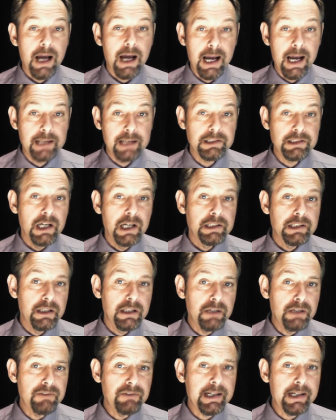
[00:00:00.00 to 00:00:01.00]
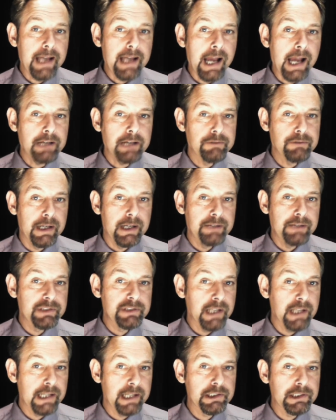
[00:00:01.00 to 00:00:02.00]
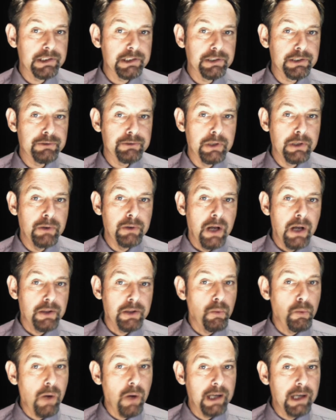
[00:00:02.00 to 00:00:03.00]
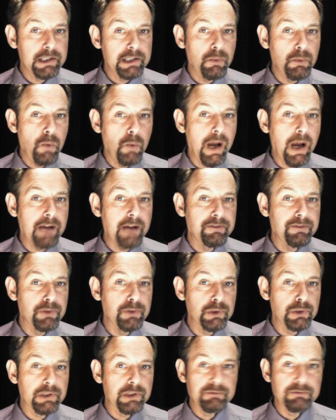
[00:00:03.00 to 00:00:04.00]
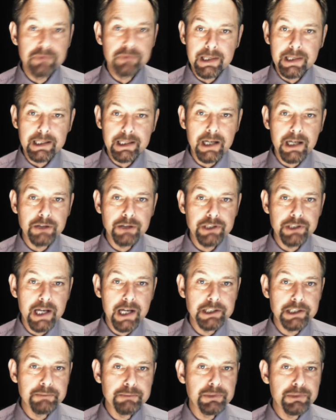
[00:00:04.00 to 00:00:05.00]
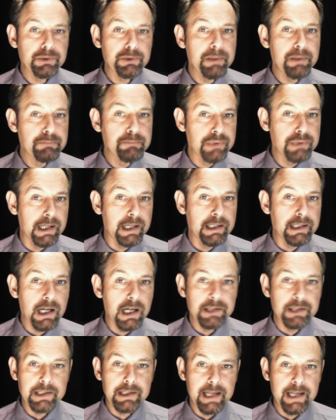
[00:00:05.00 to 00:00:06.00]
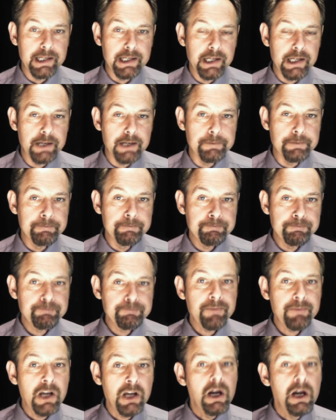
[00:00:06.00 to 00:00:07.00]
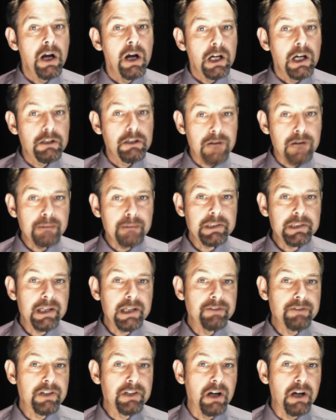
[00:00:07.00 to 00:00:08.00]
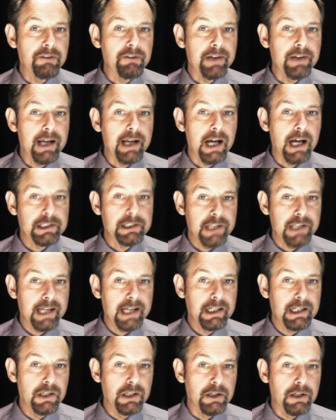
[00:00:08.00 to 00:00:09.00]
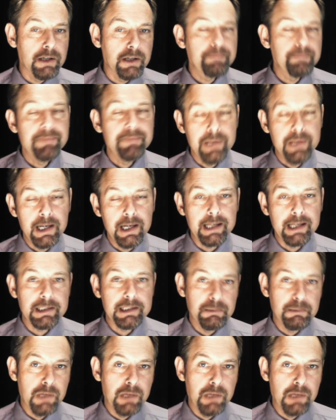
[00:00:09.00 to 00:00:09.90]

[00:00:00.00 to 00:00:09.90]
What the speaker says: And the lovely Kate Reeves takes us through the whys and wherefores of renegotiation between Britain and the EU. Grab yourself a coffee and take a look. The links are